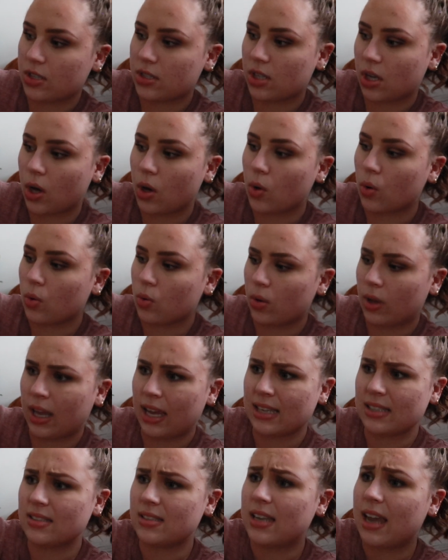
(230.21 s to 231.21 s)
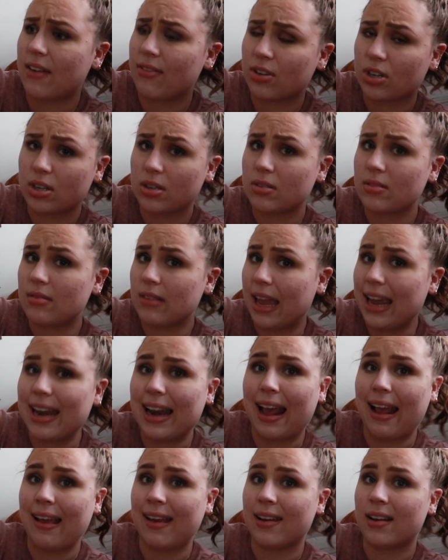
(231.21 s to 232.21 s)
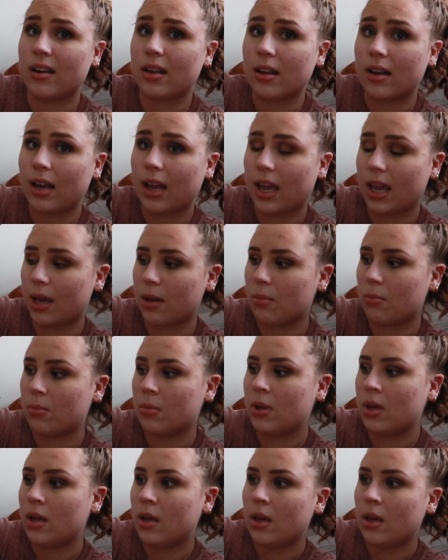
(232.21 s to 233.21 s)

so has never laid a hand on him,